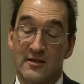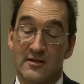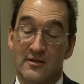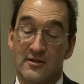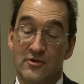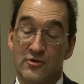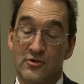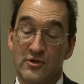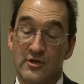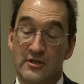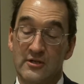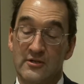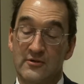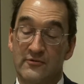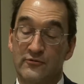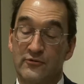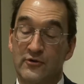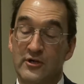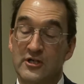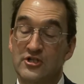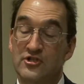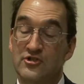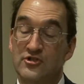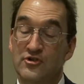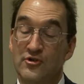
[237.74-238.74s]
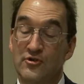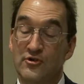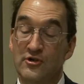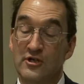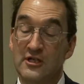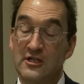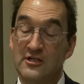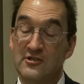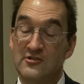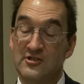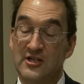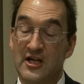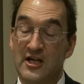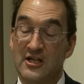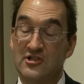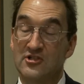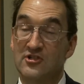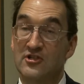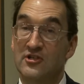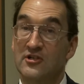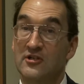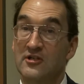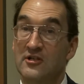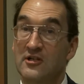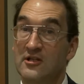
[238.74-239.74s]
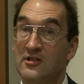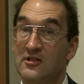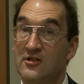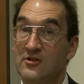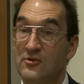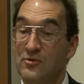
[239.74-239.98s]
"Look in the fresh turkey section in the